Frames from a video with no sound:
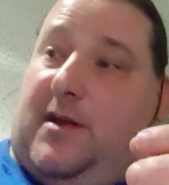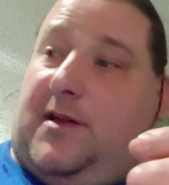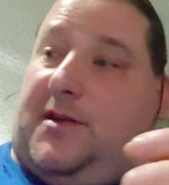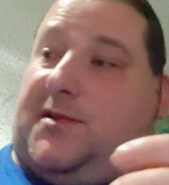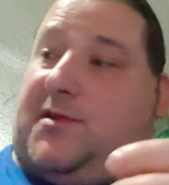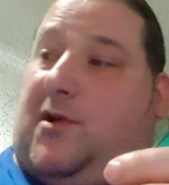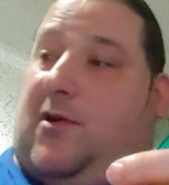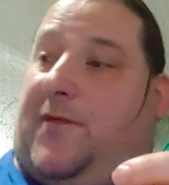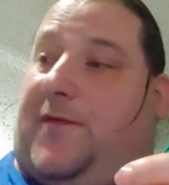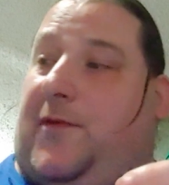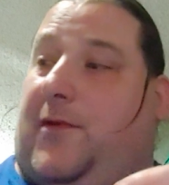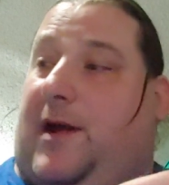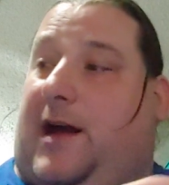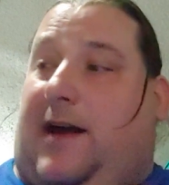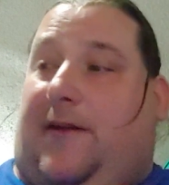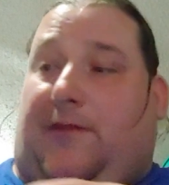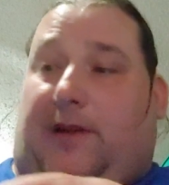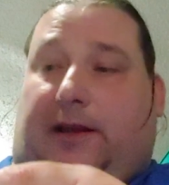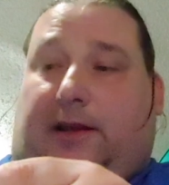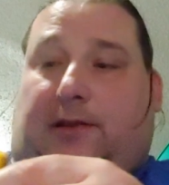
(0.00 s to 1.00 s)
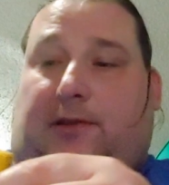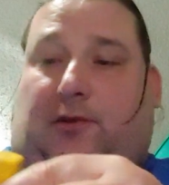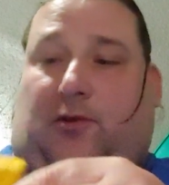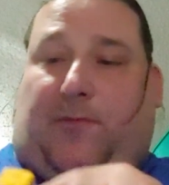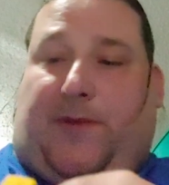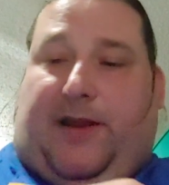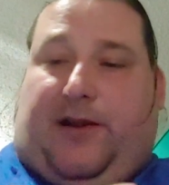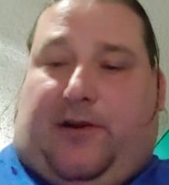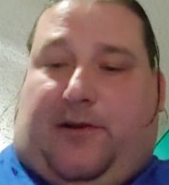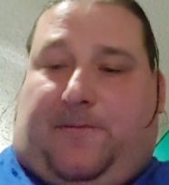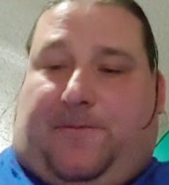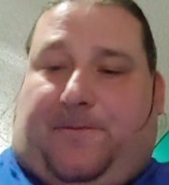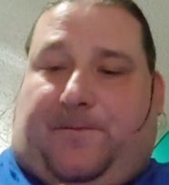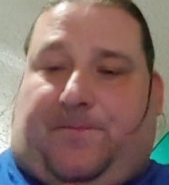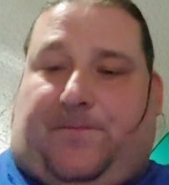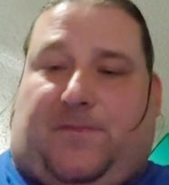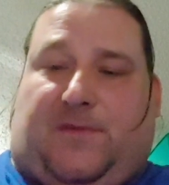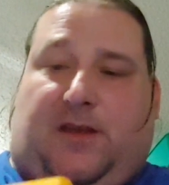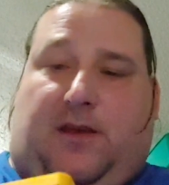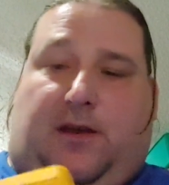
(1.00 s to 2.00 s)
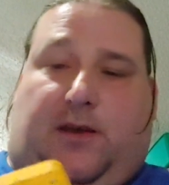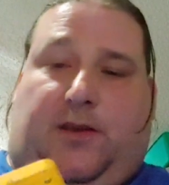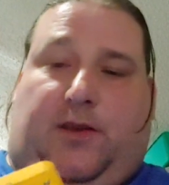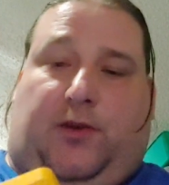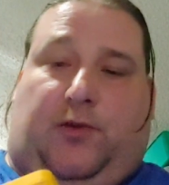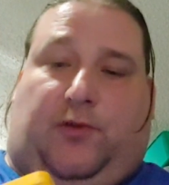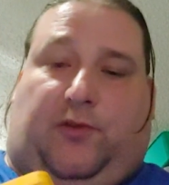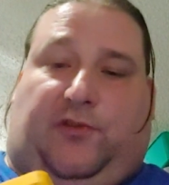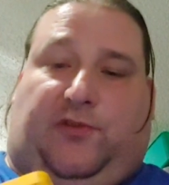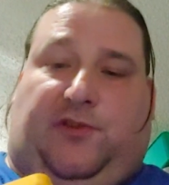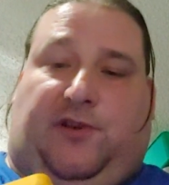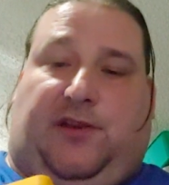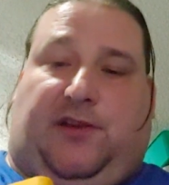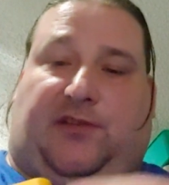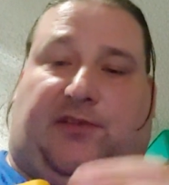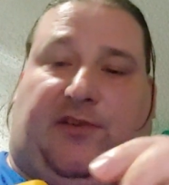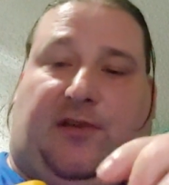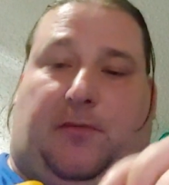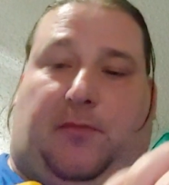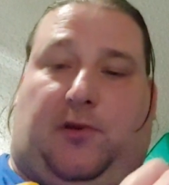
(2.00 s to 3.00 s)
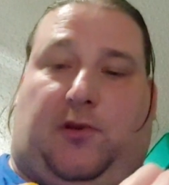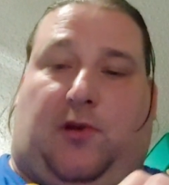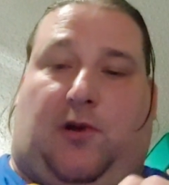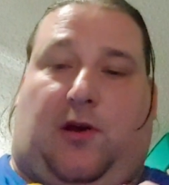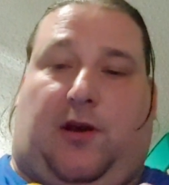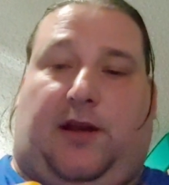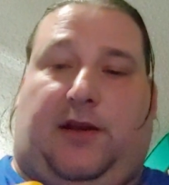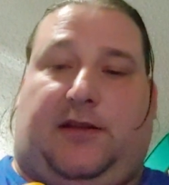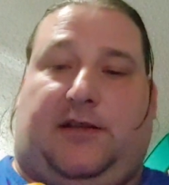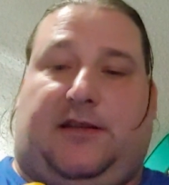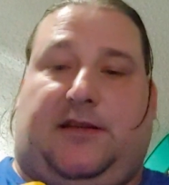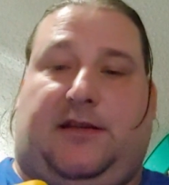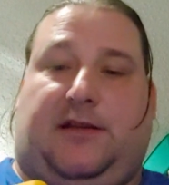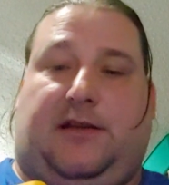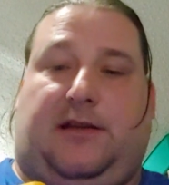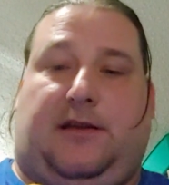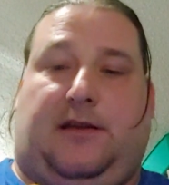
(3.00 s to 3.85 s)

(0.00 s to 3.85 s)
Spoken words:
So if you have like a little meter, you'll see a symbol on it.